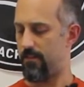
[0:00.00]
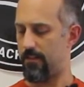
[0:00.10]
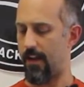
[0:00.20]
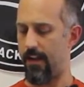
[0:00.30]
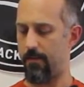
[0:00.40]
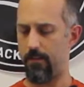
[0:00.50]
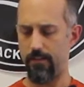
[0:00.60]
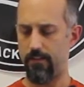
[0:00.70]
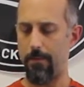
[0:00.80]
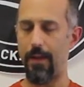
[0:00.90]

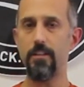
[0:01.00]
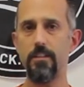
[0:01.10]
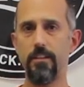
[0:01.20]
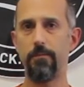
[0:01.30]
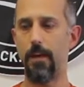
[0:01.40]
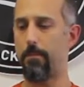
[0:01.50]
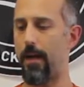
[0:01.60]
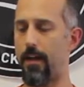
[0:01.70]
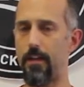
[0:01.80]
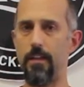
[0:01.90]
dimensions of my
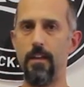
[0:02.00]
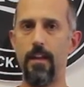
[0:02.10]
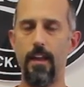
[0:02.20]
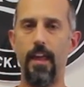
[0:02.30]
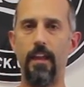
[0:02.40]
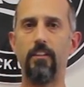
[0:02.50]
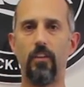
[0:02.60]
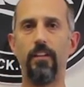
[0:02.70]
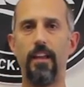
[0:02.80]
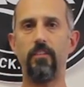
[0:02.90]
body, and it's a
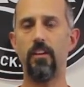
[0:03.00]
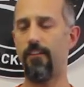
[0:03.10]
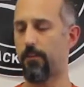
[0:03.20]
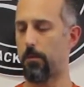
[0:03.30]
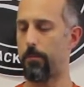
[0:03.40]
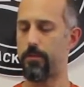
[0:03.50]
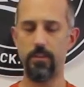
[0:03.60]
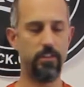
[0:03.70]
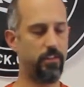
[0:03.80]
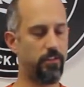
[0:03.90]
less comfortable
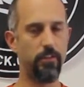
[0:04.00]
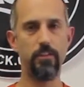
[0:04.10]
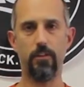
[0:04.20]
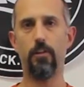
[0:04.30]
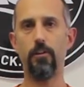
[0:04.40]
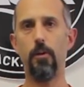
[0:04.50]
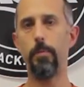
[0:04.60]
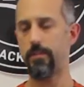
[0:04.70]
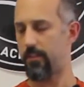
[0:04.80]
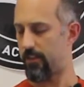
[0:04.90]
position. So this ergo
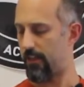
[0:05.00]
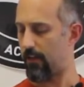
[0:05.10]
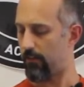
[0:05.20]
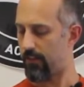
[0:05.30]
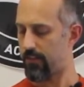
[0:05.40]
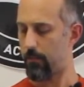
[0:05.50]
position, not only is